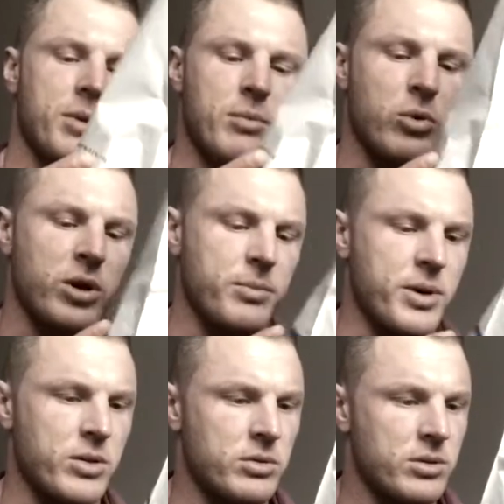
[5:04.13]
probably more than a
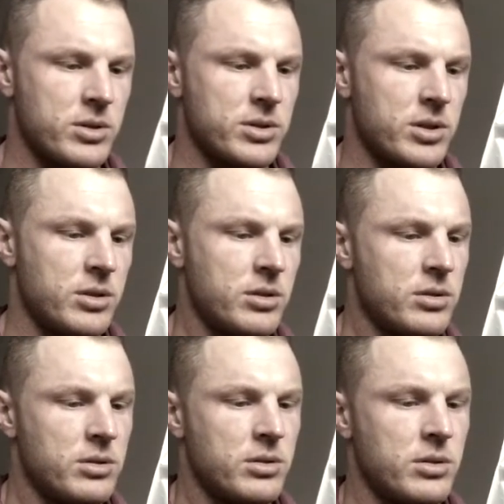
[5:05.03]
pound. Let's see,
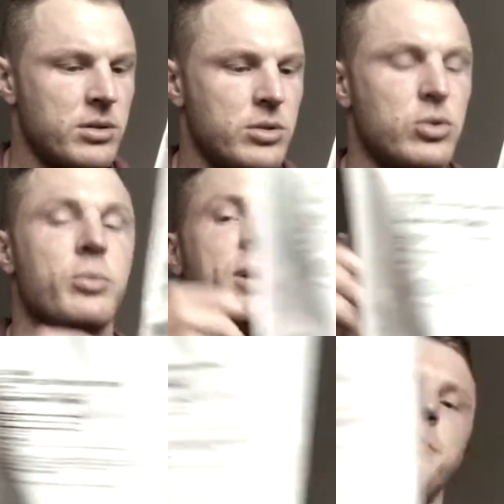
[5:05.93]
$2.